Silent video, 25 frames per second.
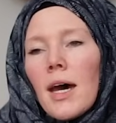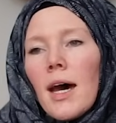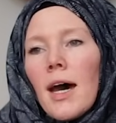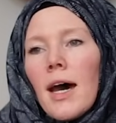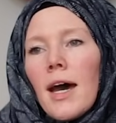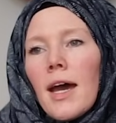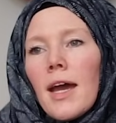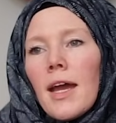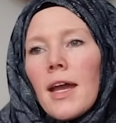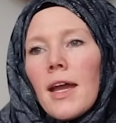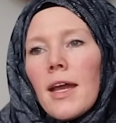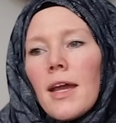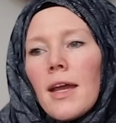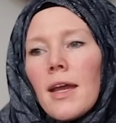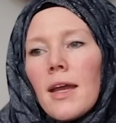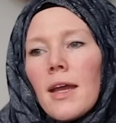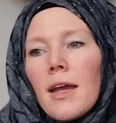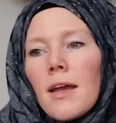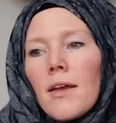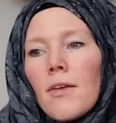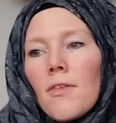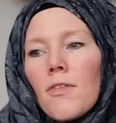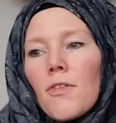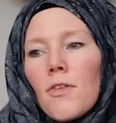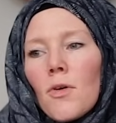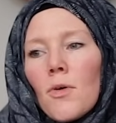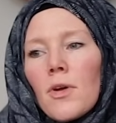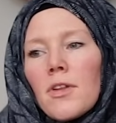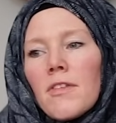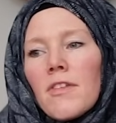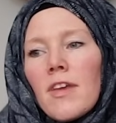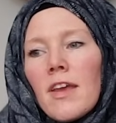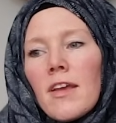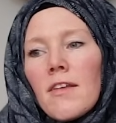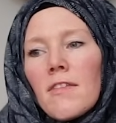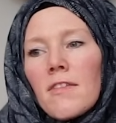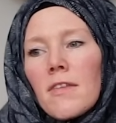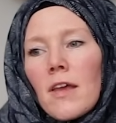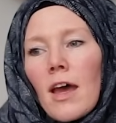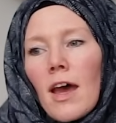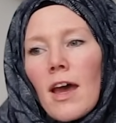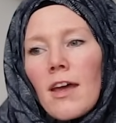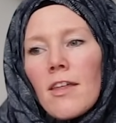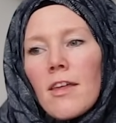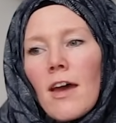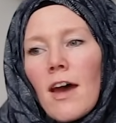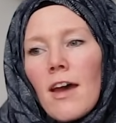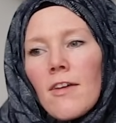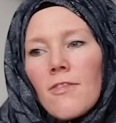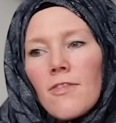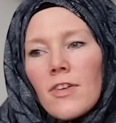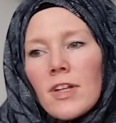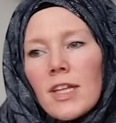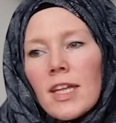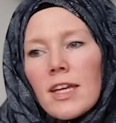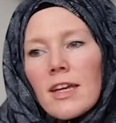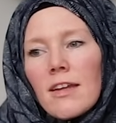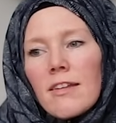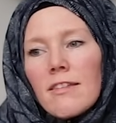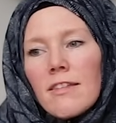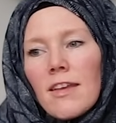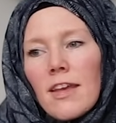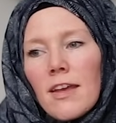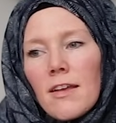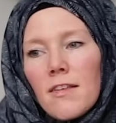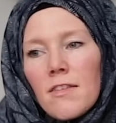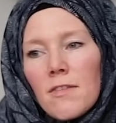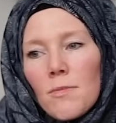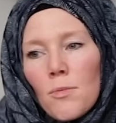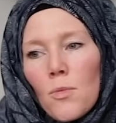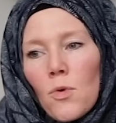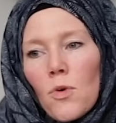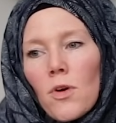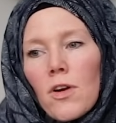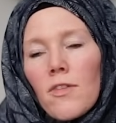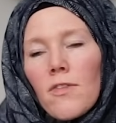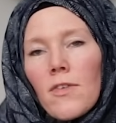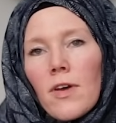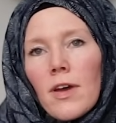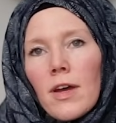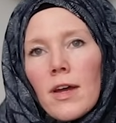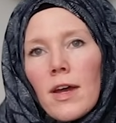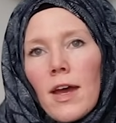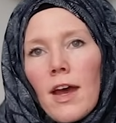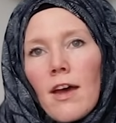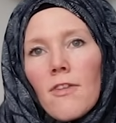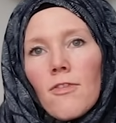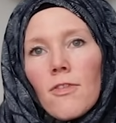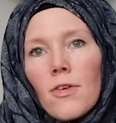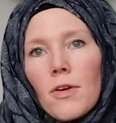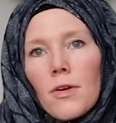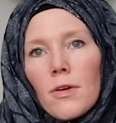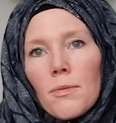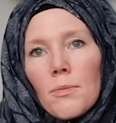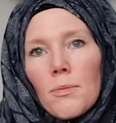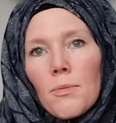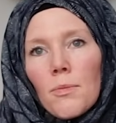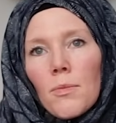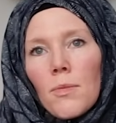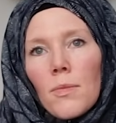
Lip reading: I feel like it takes more of an effort